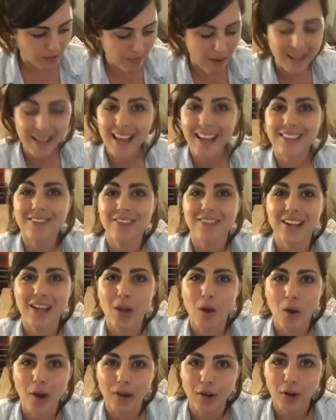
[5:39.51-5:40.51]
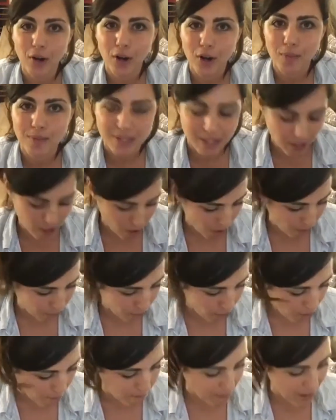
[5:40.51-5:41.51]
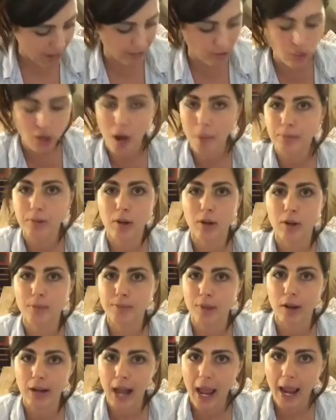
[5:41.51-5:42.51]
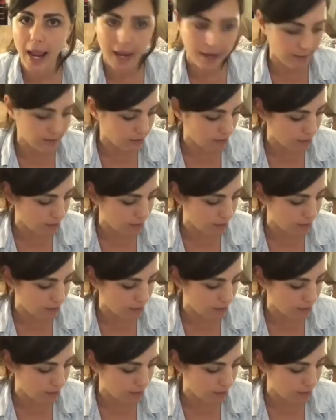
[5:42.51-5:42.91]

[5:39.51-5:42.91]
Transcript: my last video on herbs, you know, I've got my chopped herbs on hand. So